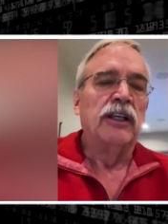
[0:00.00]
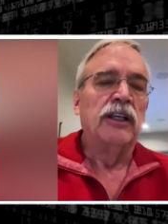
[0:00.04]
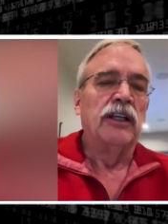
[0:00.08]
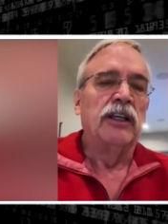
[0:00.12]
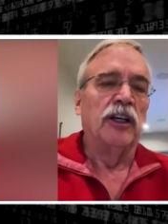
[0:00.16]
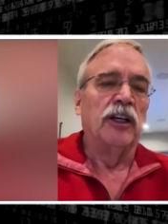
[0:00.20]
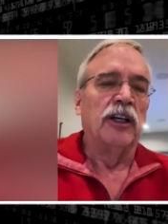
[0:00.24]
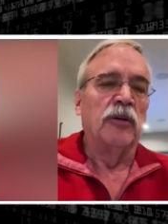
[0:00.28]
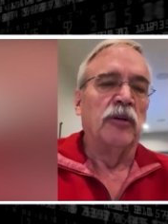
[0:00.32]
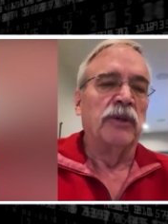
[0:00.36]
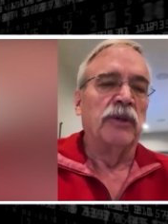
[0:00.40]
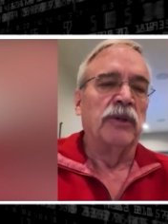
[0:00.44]

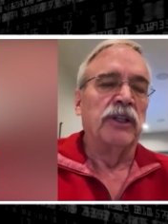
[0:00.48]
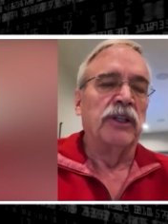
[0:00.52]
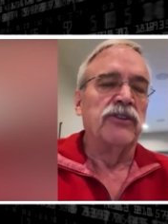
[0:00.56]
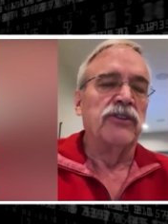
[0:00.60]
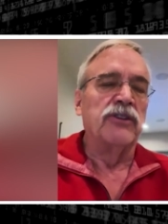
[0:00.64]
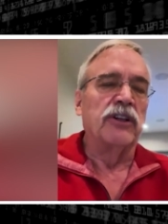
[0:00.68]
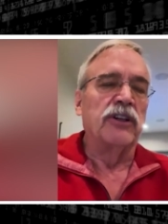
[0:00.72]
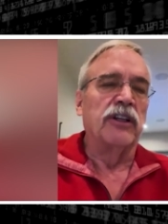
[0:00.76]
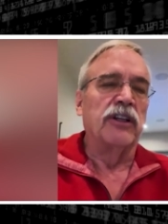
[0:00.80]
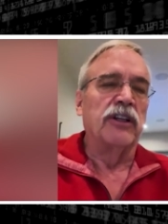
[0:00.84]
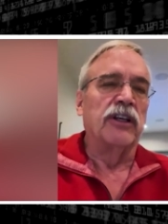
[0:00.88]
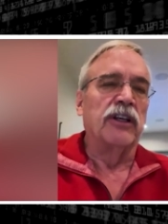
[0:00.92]

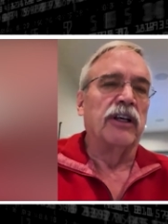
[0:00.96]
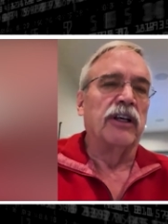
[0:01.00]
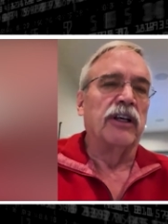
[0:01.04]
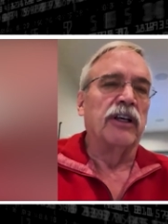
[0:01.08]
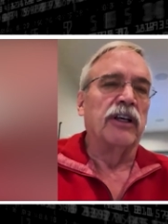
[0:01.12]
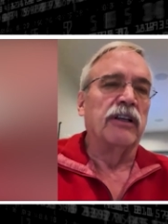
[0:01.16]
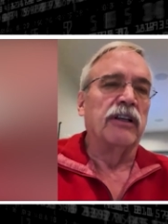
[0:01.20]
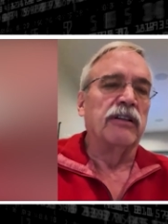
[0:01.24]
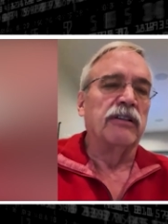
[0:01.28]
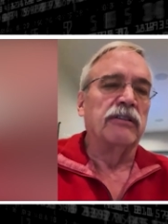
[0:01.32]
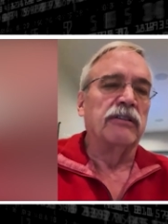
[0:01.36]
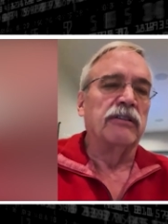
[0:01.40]
into
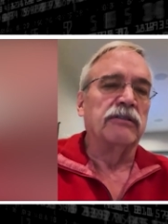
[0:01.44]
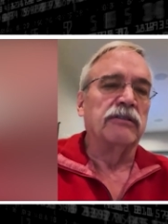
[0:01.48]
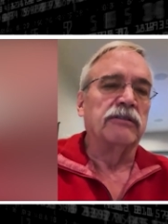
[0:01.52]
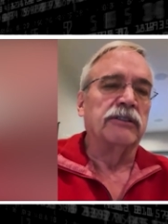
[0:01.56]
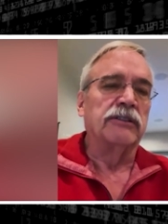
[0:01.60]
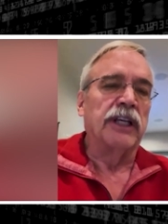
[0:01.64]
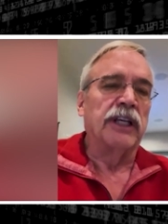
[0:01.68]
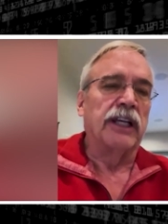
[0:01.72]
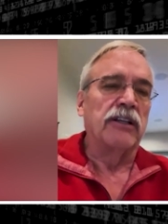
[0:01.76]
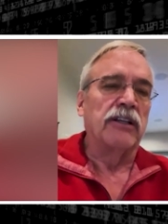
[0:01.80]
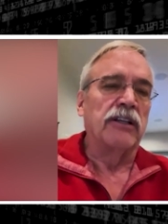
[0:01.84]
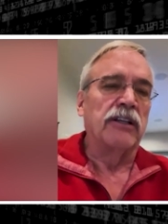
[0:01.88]
the
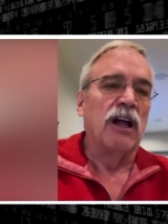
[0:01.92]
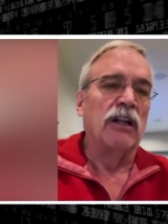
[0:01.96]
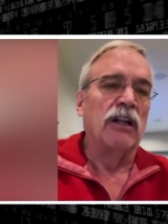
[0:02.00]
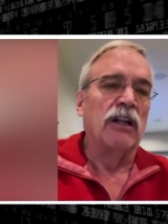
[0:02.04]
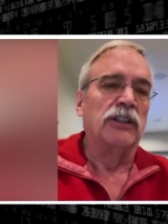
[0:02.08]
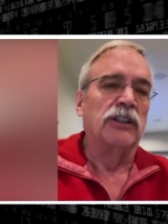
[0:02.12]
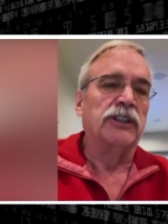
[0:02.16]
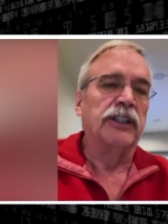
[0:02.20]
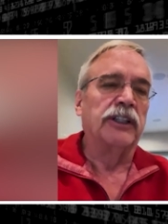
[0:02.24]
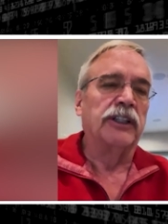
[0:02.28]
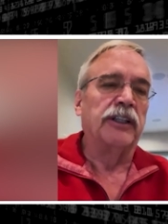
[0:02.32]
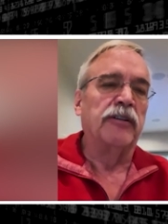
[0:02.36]

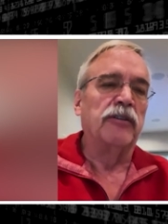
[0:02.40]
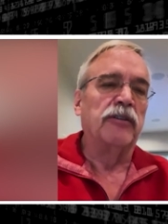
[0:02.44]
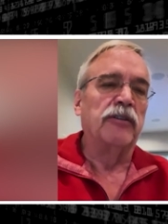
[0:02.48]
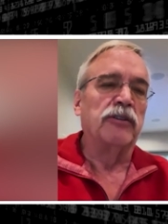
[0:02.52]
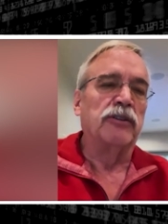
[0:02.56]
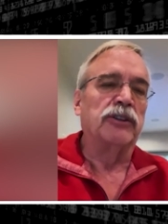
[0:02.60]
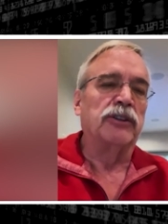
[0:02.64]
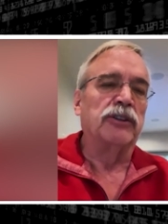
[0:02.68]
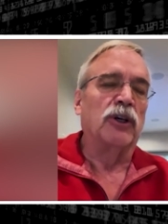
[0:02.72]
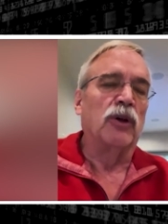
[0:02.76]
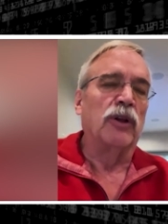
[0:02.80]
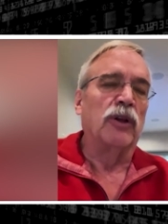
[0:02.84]
technology
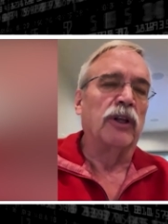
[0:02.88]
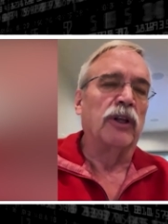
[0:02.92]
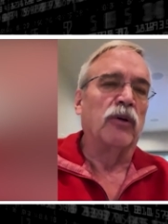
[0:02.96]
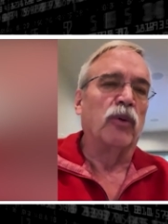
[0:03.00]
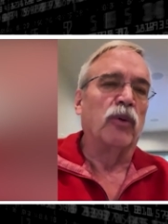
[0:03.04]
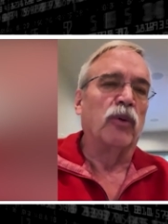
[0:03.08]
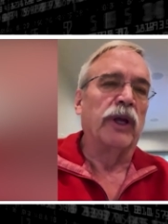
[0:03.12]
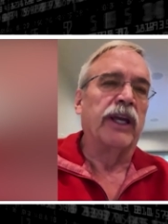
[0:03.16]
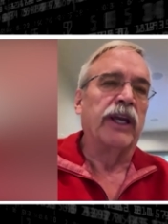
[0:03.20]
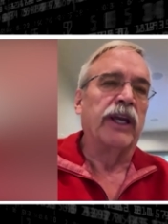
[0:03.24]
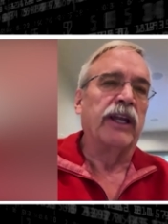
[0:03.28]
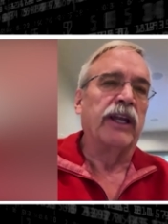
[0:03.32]
so that
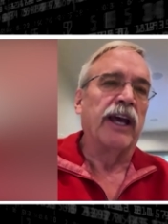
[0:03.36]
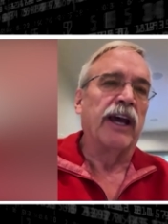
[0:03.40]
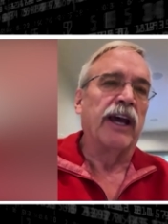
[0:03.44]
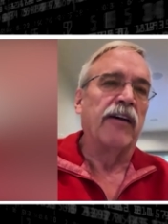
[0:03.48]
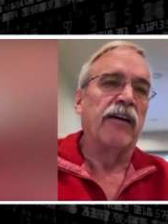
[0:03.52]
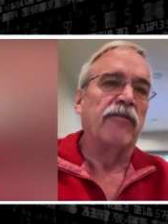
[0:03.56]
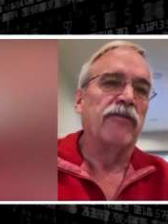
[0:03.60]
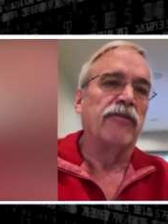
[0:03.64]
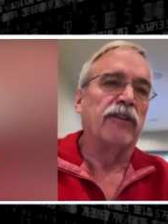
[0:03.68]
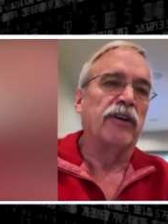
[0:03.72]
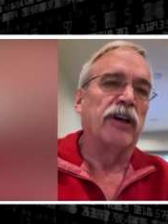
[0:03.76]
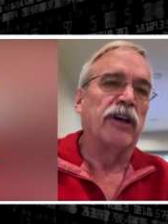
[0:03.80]
we can
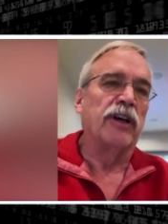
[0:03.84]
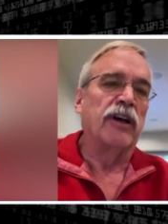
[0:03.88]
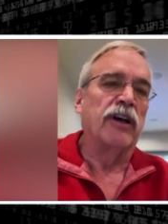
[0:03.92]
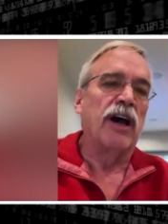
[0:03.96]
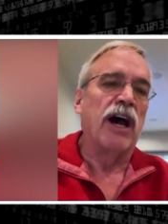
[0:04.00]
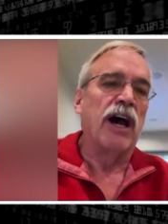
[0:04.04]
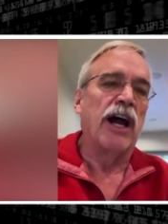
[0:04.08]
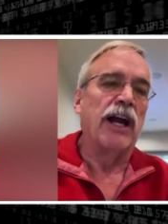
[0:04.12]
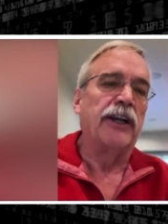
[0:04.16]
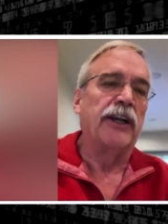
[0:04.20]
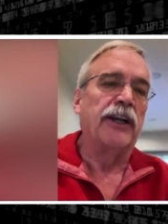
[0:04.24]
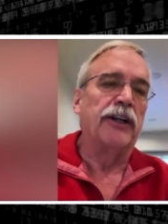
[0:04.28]
have a
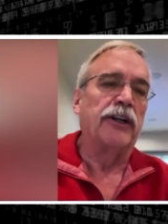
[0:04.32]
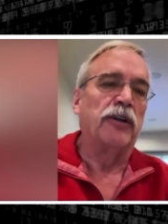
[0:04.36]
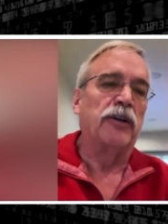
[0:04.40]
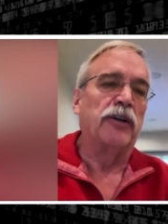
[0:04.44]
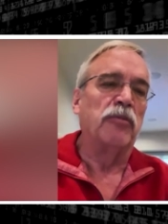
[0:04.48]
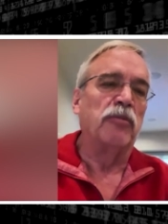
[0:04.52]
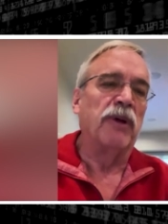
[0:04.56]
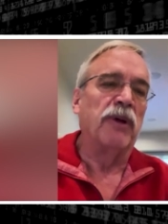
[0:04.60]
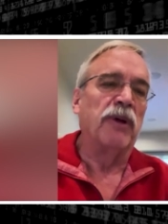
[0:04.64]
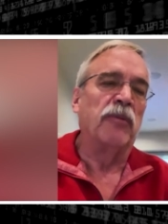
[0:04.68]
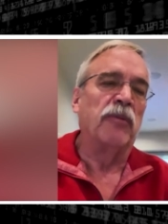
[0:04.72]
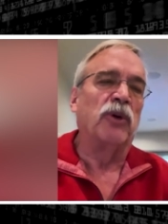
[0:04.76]
higher
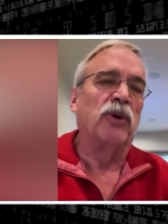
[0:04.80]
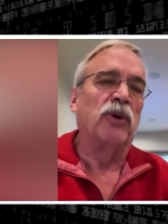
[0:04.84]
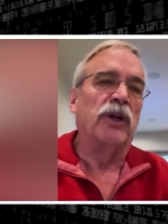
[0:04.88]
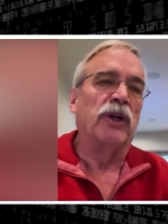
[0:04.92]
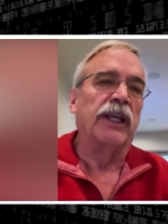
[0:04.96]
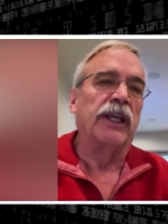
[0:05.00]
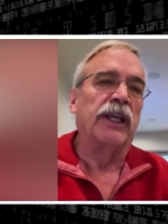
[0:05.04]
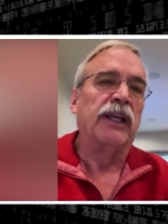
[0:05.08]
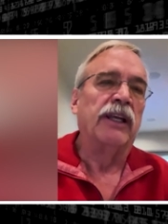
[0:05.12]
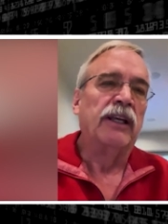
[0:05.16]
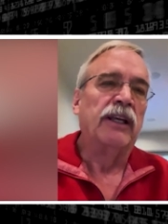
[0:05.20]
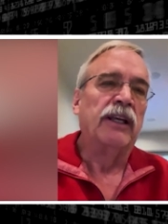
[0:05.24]

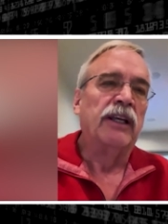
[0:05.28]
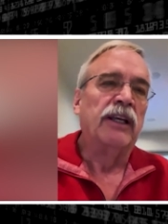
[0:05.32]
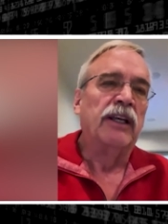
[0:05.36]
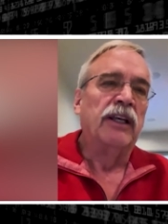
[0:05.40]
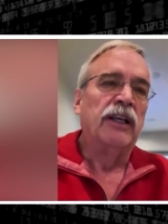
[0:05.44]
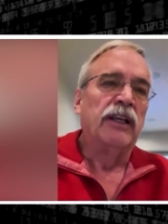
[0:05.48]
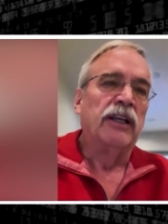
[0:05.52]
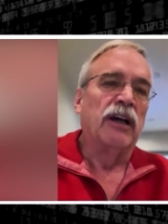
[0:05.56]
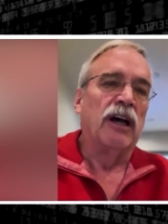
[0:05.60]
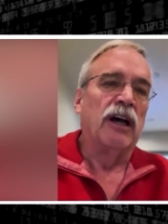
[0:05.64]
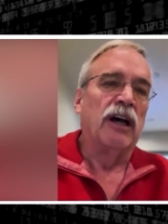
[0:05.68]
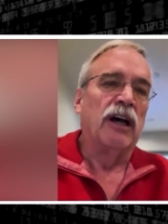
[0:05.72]
memory
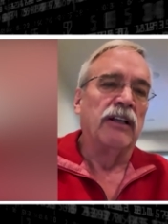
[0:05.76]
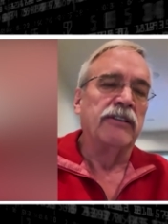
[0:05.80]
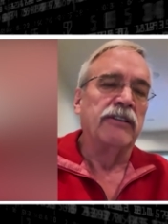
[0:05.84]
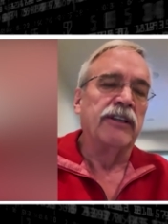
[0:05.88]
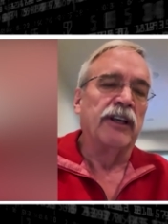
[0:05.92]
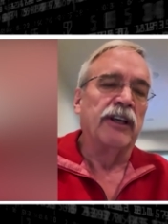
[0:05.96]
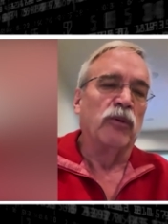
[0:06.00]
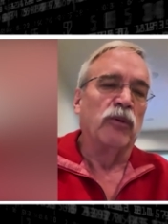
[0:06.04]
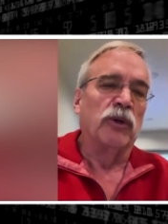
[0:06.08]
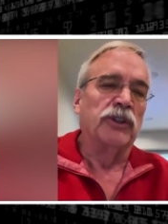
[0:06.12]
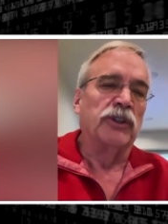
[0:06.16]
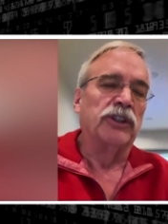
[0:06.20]

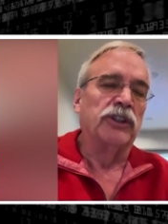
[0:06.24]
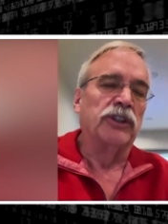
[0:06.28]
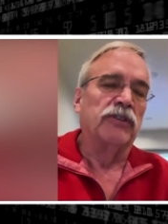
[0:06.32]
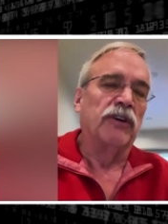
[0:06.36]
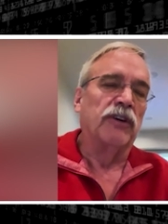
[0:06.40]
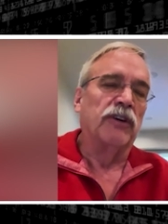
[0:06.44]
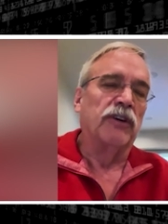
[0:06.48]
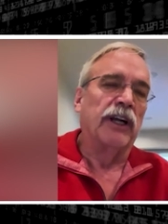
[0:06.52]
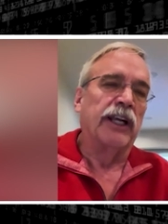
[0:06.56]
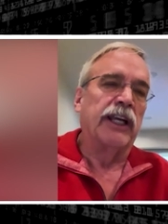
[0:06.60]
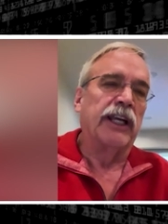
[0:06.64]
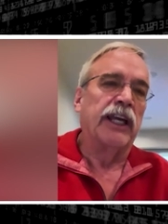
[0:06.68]
content, which is
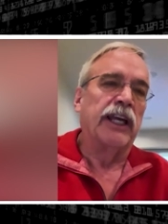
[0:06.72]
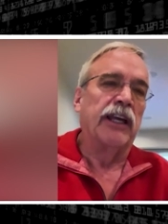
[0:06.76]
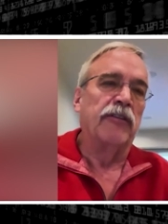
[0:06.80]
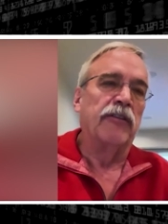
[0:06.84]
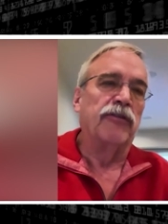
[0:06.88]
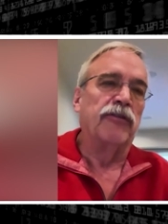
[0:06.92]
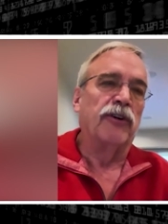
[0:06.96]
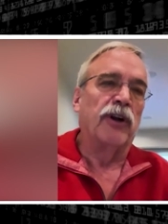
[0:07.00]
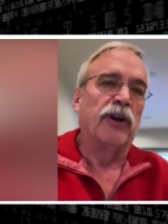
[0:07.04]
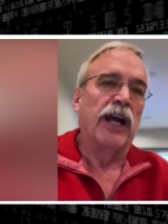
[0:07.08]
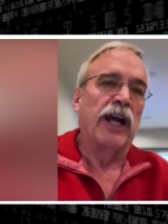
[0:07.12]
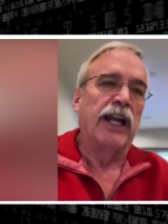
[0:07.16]
very key
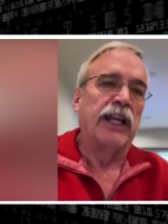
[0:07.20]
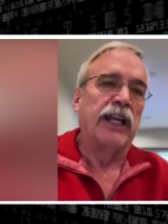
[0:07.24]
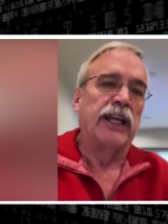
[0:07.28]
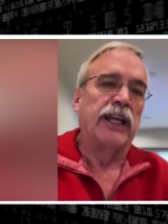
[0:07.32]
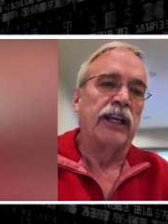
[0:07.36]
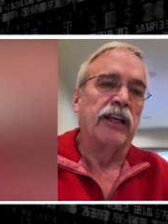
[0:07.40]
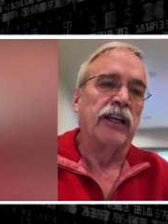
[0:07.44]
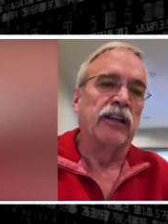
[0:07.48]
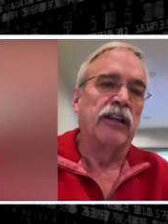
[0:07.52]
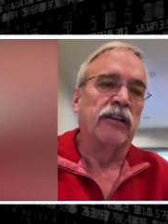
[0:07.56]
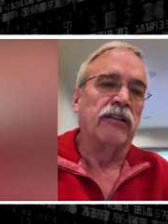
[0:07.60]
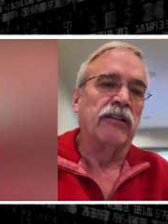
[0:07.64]
for adding
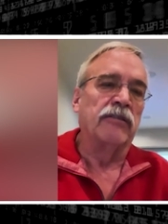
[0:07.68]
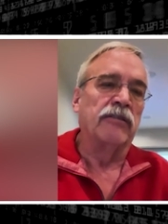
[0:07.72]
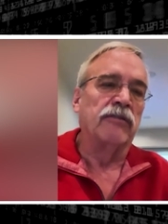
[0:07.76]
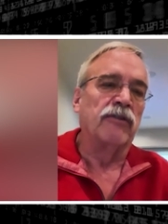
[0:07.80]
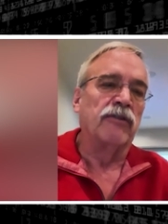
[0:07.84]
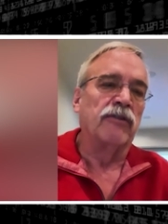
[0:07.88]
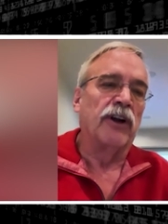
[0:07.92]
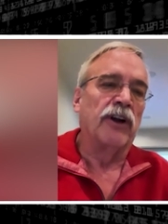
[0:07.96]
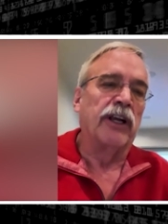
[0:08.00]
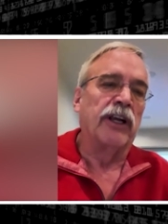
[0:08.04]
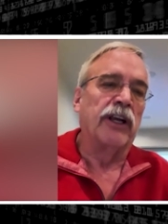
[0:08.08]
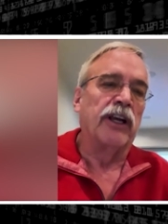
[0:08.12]
in
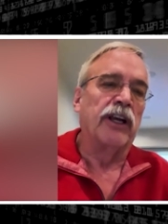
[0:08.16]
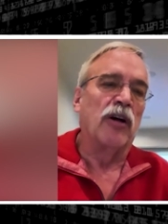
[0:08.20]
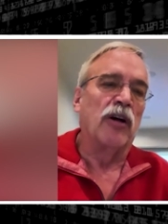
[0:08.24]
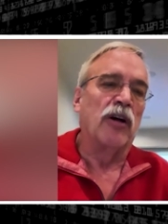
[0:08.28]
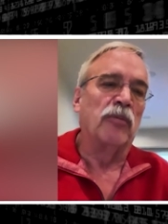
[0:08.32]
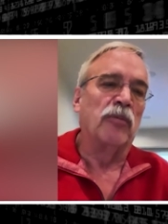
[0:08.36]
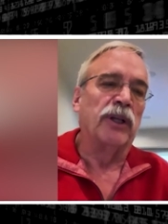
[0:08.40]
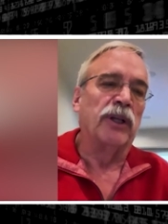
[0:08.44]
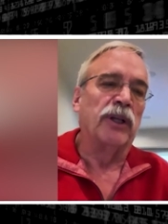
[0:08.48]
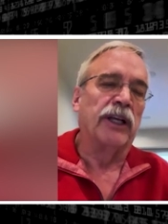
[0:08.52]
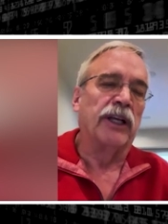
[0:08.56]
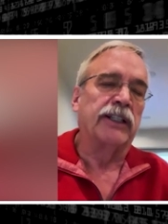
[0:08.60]
very
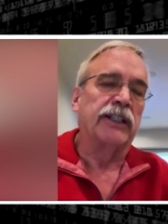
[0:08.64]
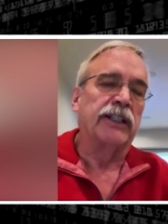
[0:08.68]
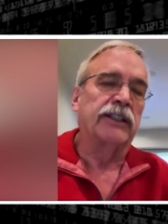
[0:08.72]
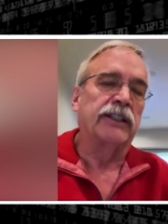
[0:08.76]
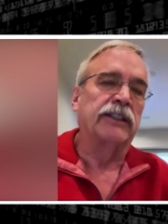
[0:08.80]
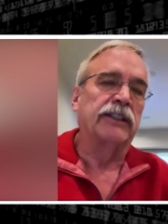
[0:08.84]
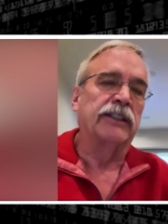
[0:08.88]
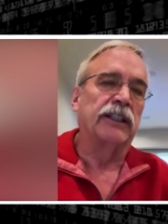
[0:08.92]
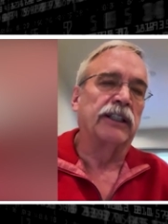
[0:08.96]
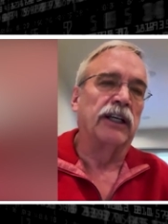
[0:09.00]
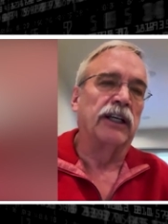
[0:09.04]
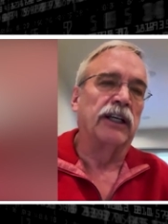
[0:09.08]
complex